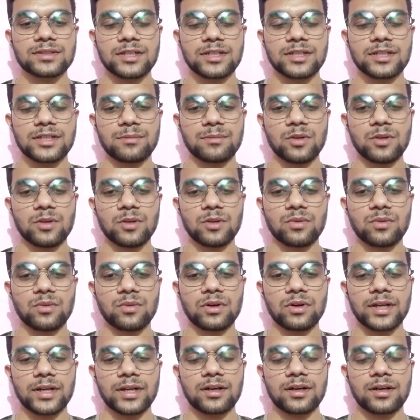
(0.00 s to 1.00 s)
fat get
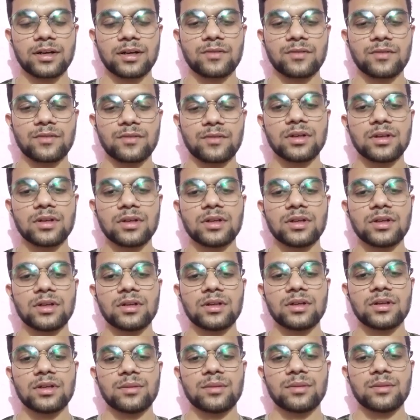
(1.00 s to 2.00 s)
hydrogenated,
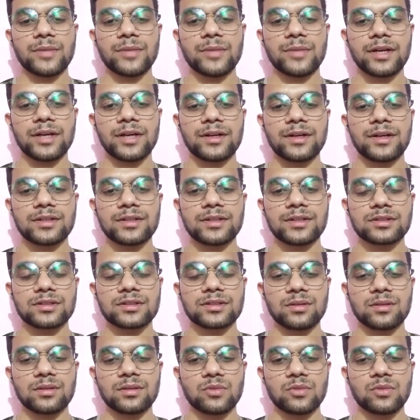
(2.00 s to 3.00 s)
which
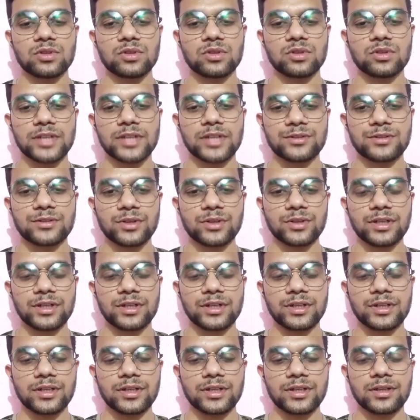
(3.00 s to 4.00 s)
makes it
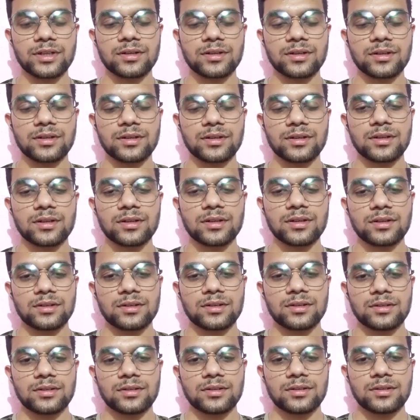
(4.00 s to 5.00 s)
unhealthier for
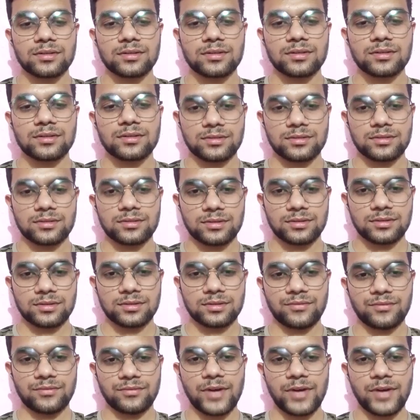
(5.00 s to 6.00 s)
our health
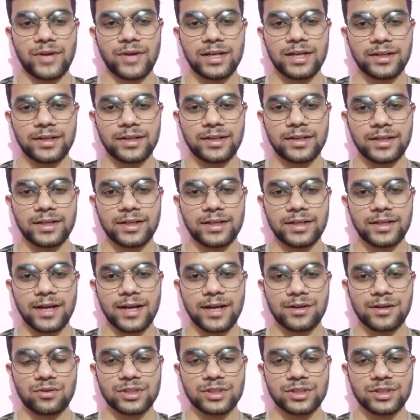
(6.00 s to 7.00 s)
and
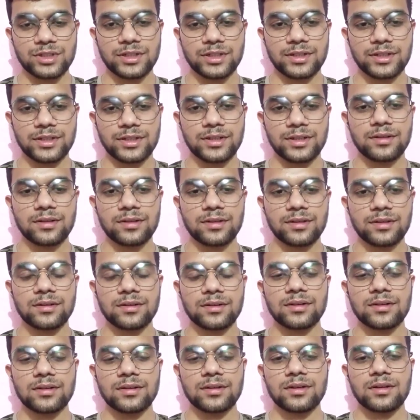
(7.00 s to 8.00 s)
have many hazardous
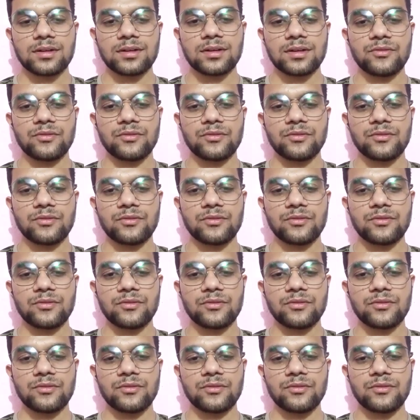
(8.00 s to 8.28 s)
effect on our